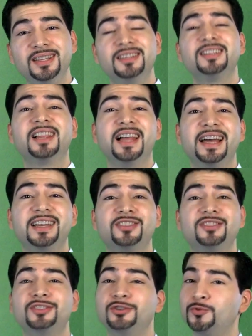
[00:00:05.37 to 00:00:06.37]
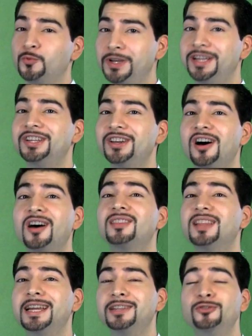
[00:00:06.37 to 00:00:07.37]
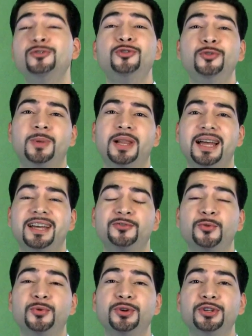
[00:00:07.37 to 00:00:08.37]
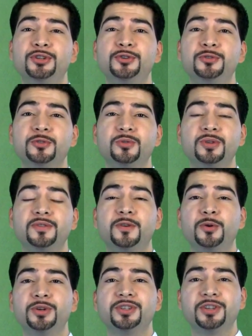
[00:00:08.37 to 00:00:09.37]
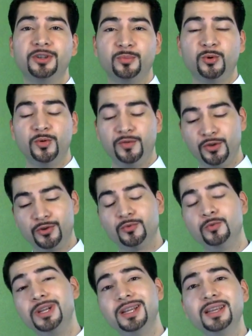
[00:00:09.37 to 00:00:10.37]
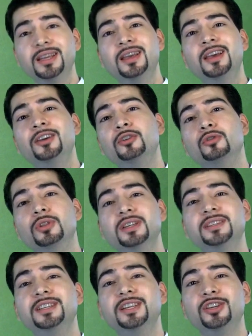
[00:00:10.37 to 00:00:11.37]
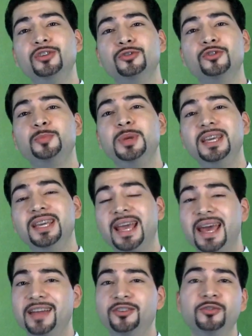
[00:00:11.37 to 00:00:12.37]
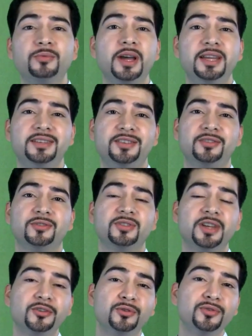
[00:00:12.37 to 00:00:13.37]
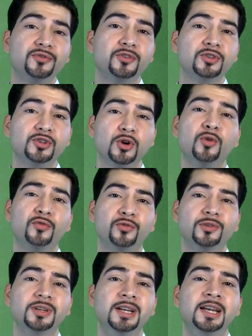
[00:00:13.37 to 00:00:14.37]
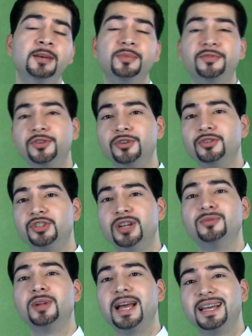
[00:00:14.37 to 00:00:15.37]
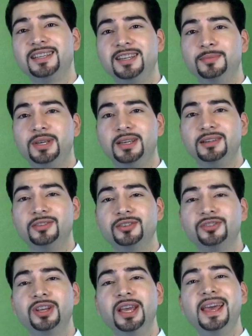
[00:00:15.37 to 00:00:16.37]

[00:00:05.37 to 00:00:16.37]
this class, this weekly online YouTube class, what we're going to do is we're going to focus on improving your reading, your listening, your speaking, and your writing skills, not only for the TOEFL, but for your general academic English.